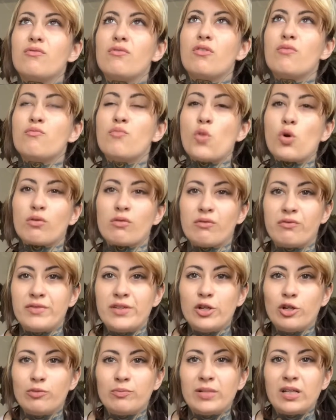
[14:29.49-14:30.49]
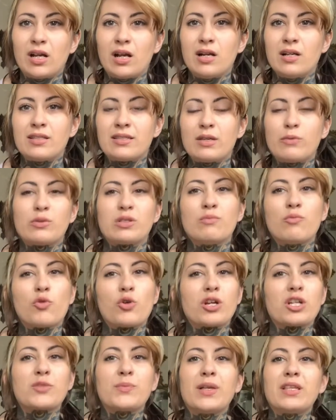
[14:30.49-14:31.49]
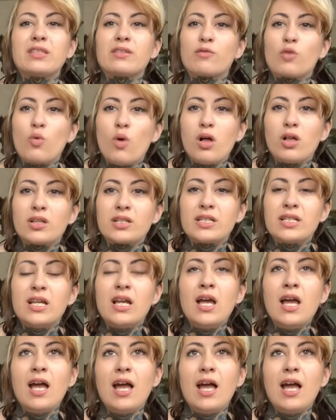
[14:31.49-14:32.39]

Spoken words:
more revered because it was a more expensive quality